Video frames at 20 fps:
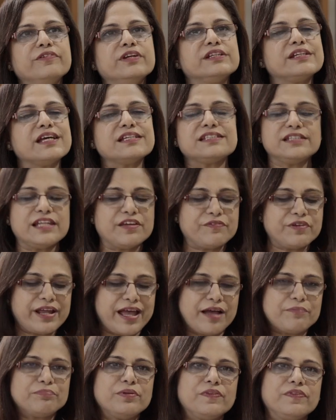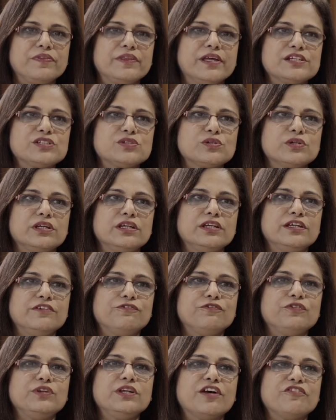It has never happened that
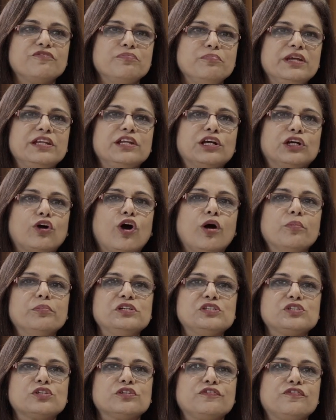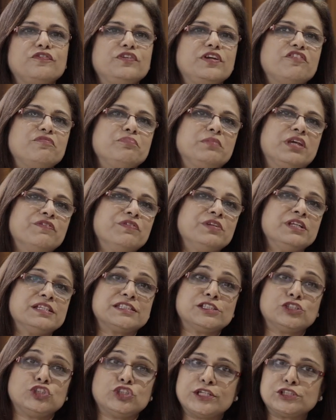if we have made a comment or if we have given a
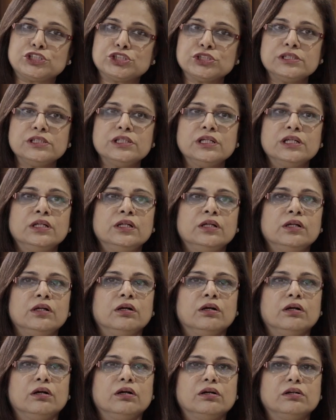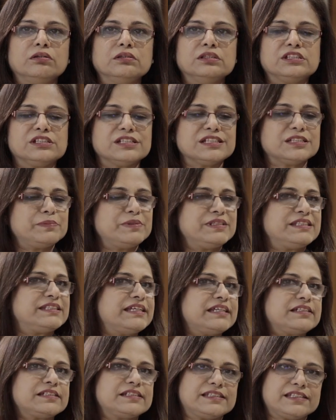suggestion, uh, it has been
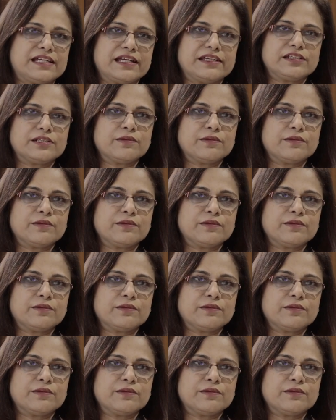set aside.